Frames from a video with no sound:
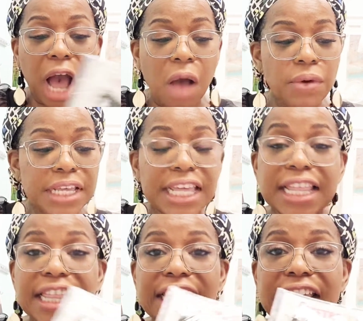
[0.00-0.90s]
I would
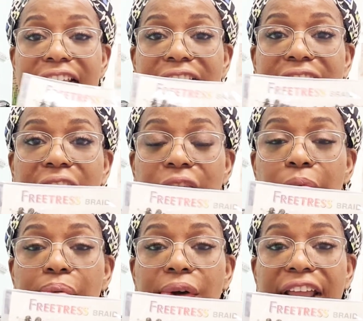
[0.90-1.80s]
get this,
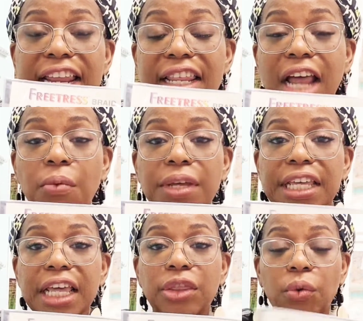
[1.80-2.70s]
the braid, and I
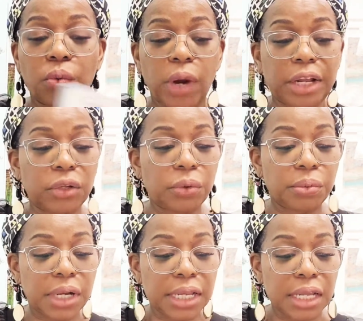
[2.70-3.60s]
would get the regular
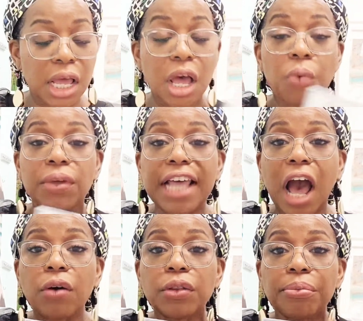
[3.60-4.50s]
one
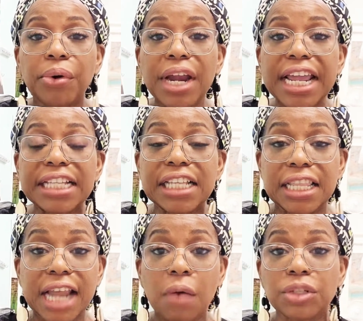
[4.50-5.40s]
without the braids,
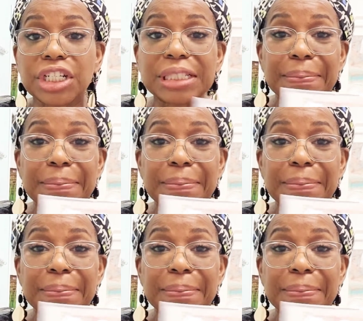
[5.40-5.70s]
and then I would just